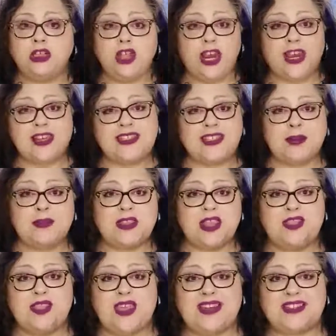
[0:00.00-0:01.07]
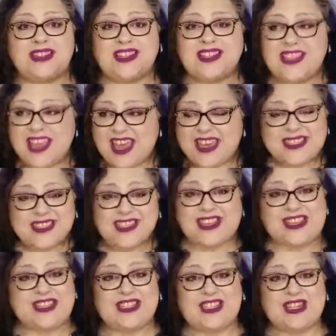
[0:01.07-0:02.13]
Look at some of the things that Tesla
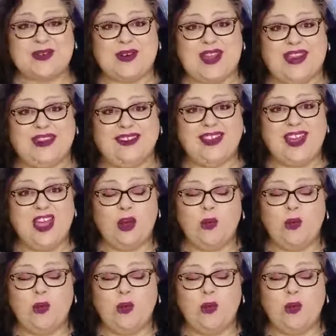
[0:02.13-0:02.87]
is doing